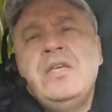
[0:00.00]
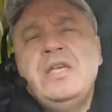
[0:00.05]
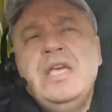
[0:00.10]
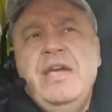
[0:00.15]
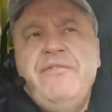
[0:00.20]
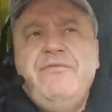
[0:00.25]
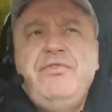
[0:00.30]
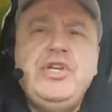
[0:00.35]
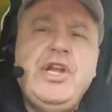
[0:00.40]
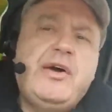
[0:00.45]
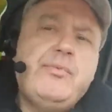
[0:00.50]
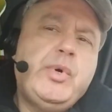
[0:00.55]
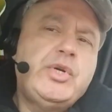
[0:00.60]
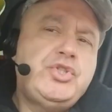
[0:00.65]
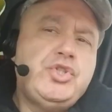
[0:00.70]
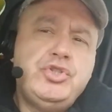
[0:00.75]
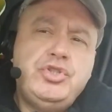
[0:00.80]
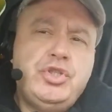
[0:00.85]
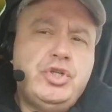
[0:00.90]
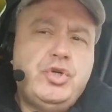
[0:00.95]
if you love
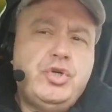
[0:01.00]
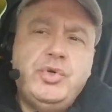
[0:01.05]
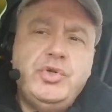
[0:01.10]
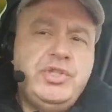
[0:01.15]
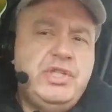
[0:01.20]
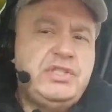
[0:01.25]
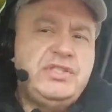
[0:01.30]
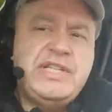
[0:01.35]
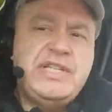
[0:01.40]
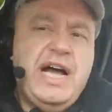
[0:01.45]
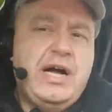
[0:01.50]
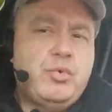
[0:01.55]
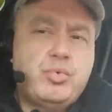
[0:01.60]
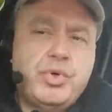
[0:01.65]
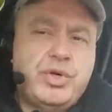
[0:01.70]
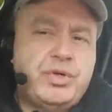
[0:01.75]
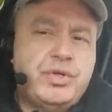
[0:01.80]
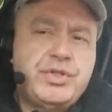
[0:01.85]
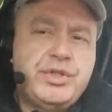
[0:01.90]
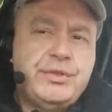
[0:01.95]
what you're doing, it's not
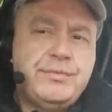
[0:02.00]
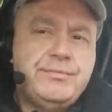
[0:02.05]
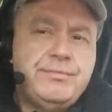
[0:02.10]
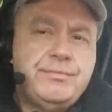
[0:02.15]
work.